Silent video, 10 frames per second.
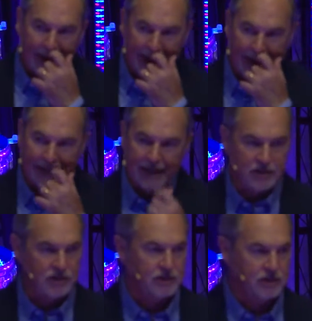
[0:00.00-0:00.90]
and uh,
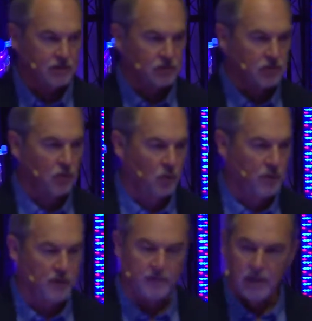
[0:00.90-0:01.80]
Jesus goes home
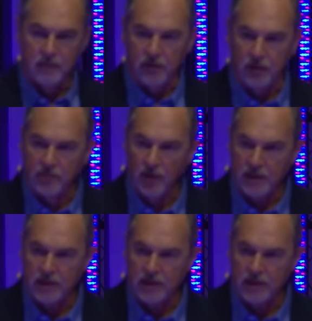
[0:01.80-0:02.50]
with them. But the point